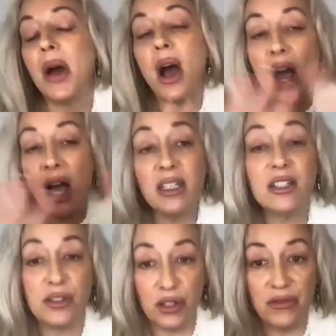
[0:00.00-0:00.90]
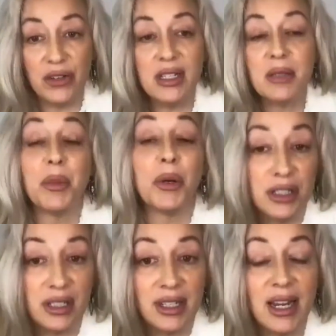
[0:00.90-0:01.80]
But on the surface,
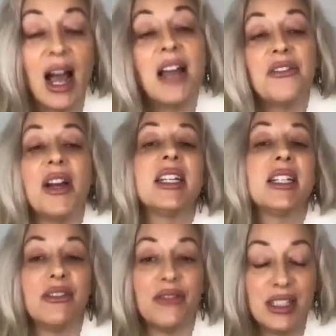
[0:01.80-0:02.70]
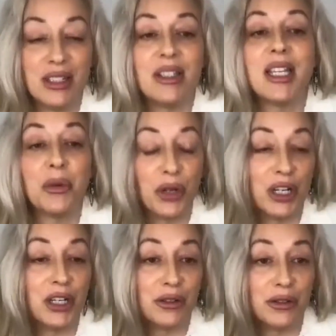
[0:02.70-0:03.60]
personally, I find it offensive that they
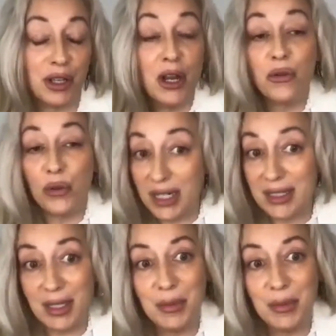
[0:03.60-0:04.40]
wouldn't use Rick